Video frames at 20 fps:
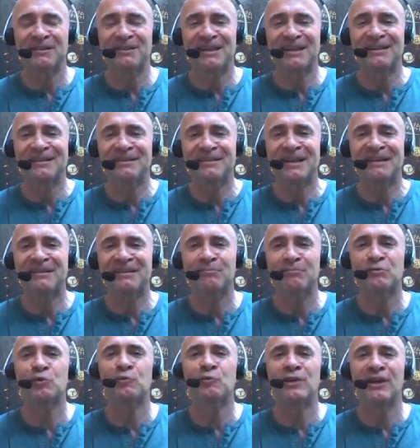Indeed, it takes him
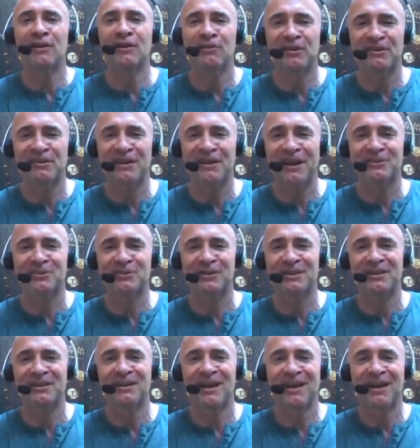2 years to
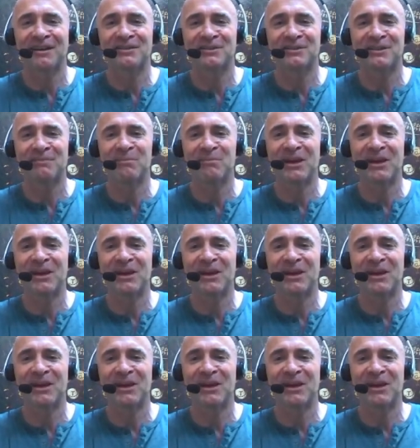actually